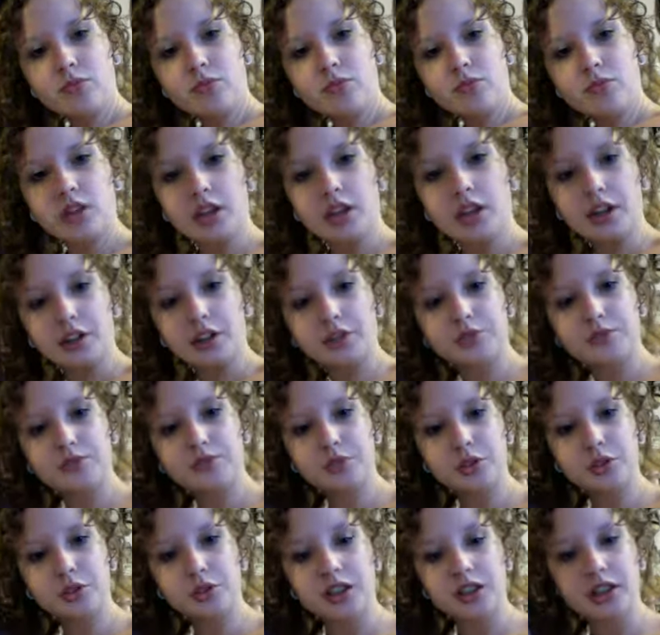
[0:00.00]
Then
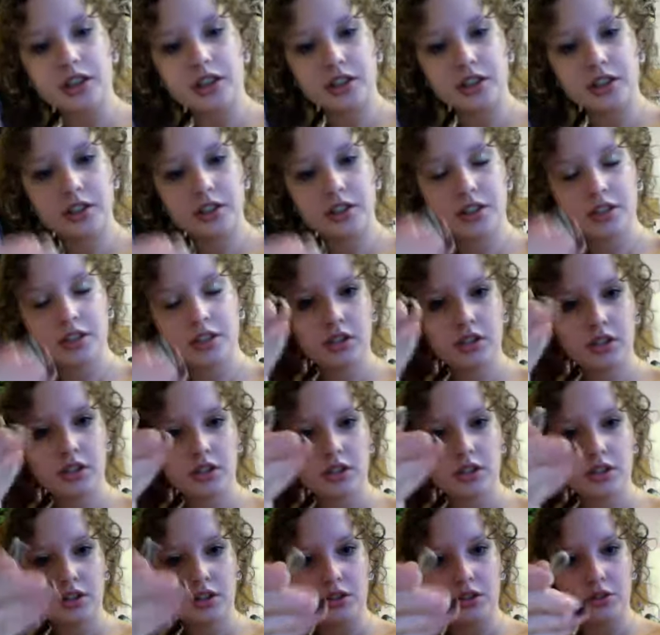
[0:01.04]

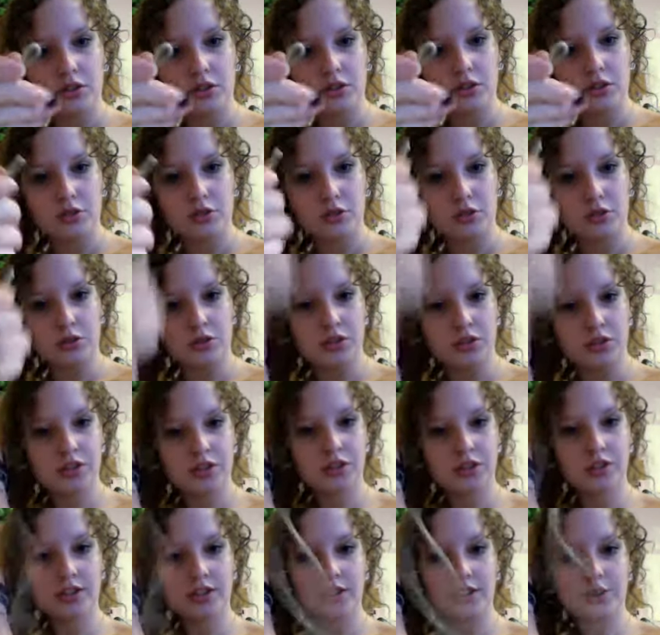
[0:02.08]
you fold
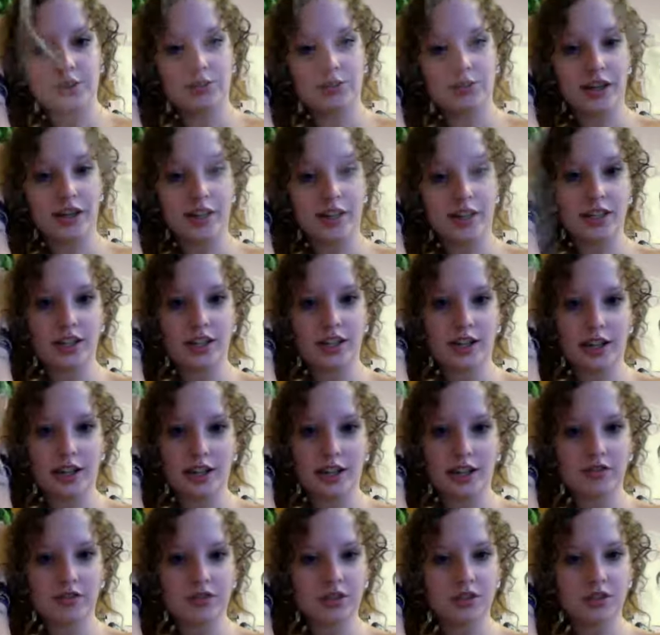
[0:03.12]
the twine in
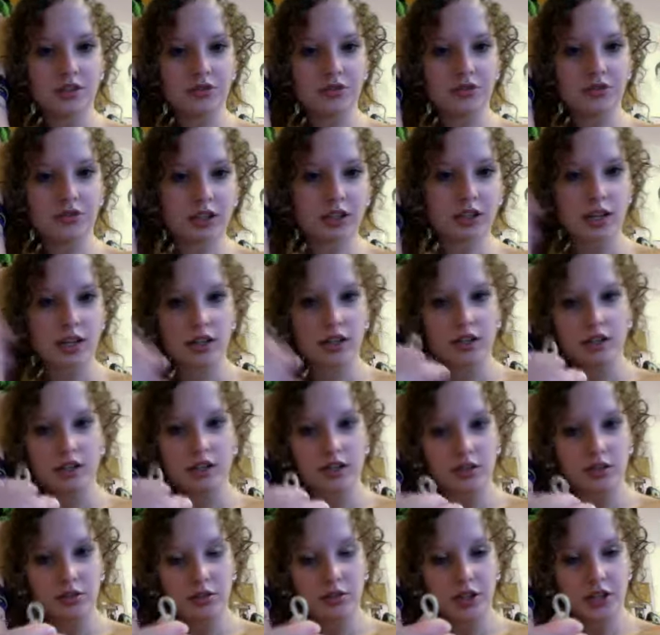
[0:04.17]
half, I should have said that, and
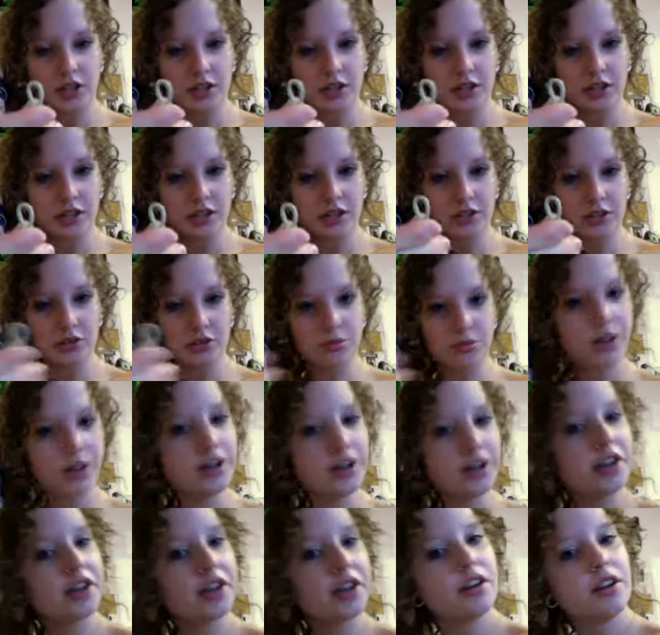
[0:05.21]
then you take this loop right
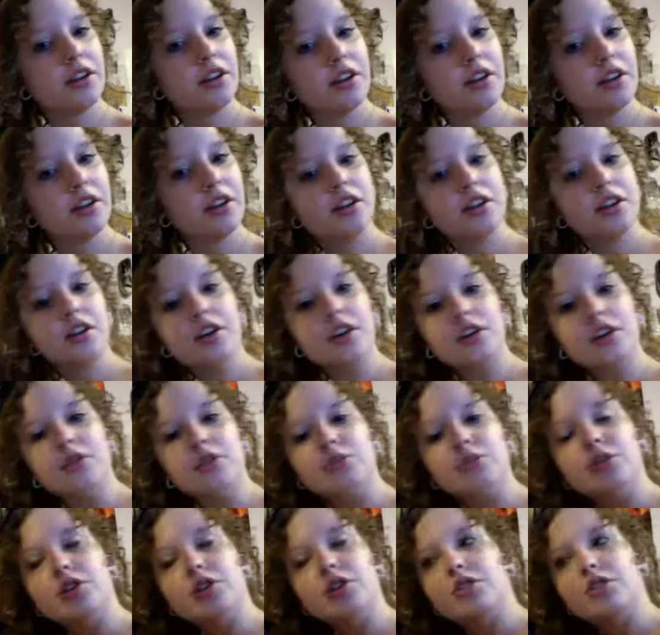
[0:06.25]
here and you
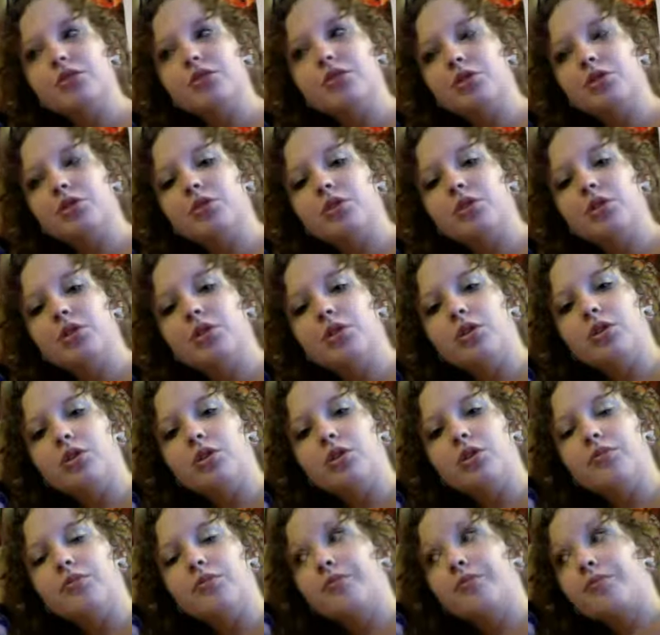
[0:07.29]
put it through the hole
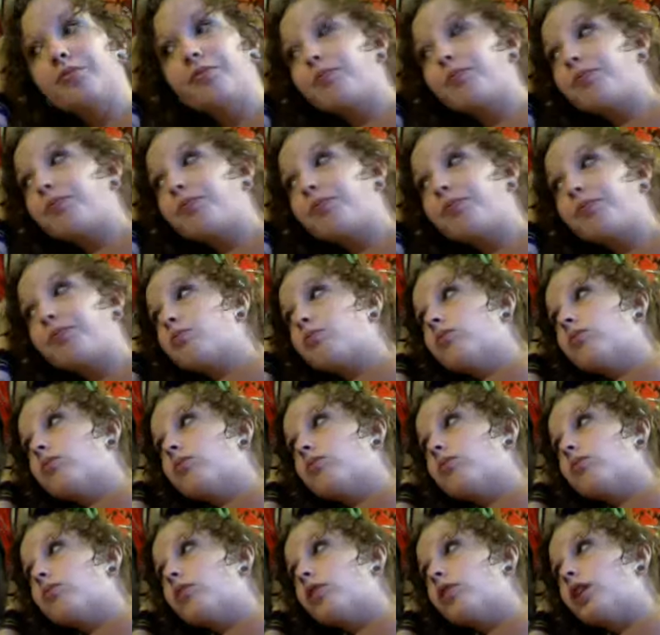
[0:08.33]

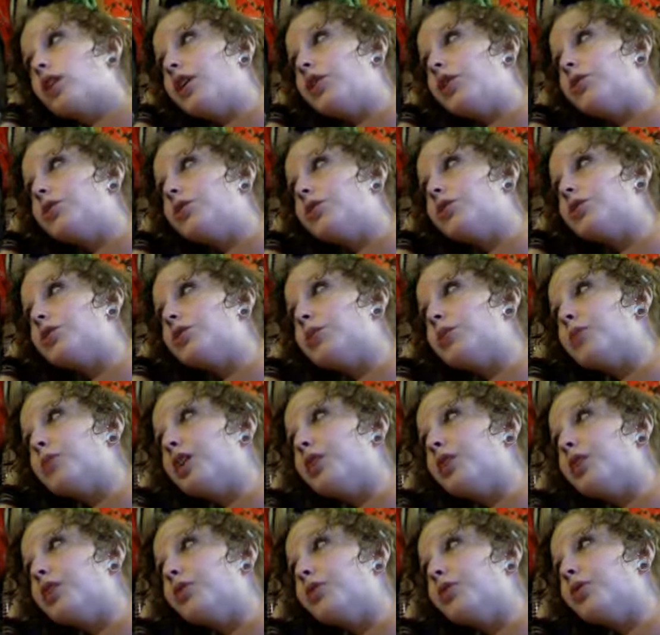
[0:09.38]
that you just made
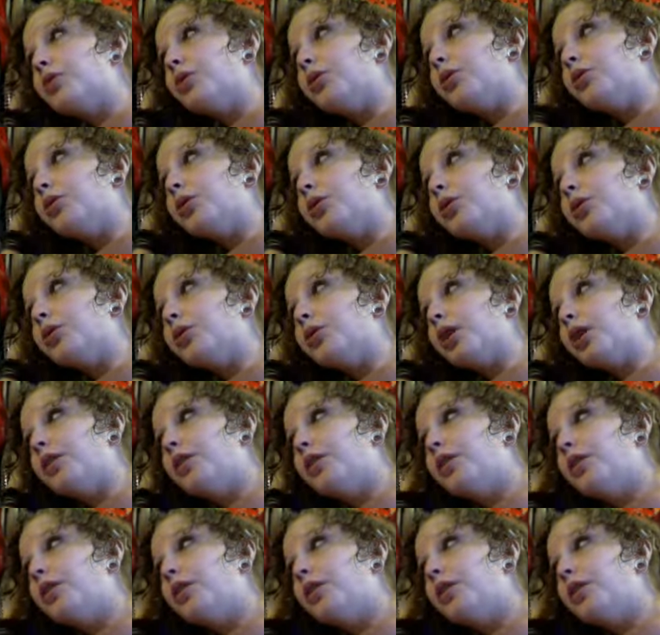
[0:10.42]
in the root of your dread.